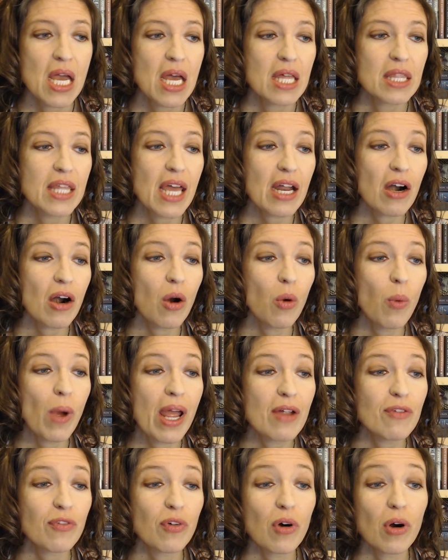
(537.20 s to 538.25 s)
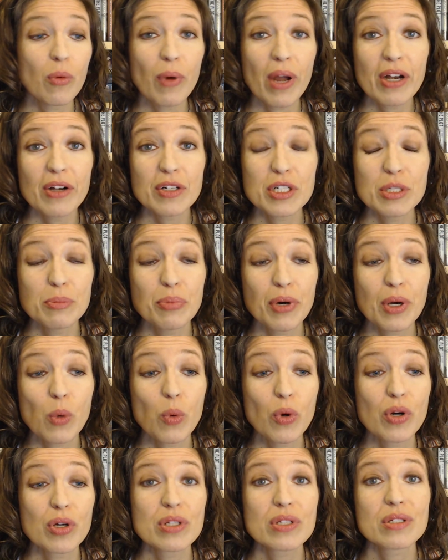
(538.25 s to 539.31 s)
They are a way for a writer to bring
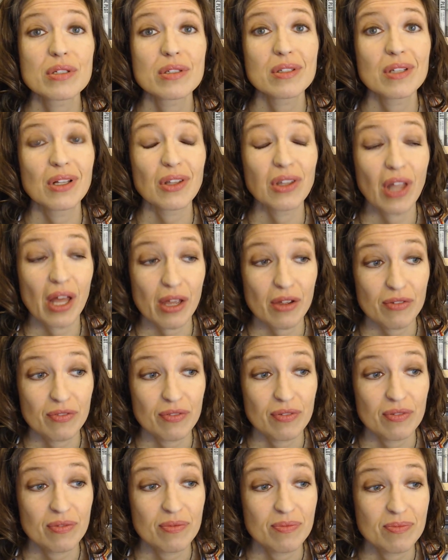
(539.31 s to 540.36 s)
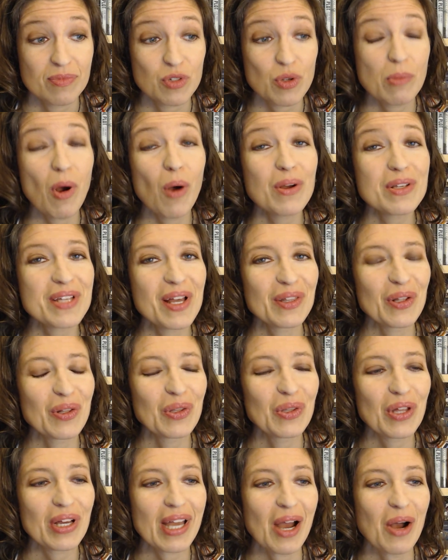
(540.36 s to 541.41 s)
words to life. So I'm always on the
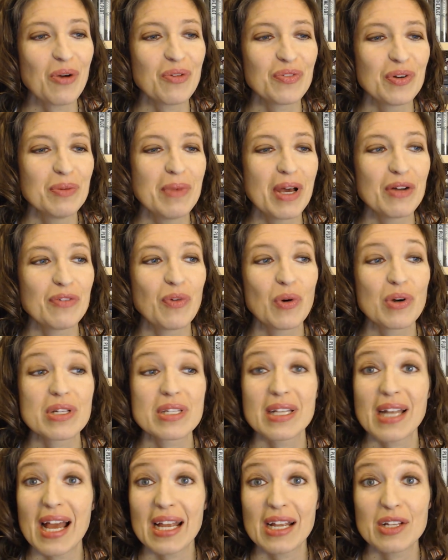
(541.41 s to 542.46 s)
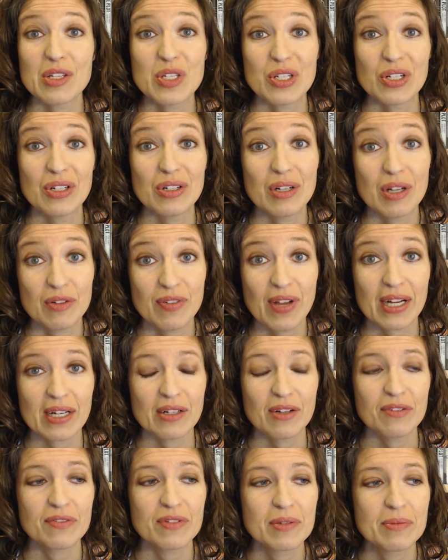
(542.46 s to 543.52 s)
lookout for metaphors that I consider effective.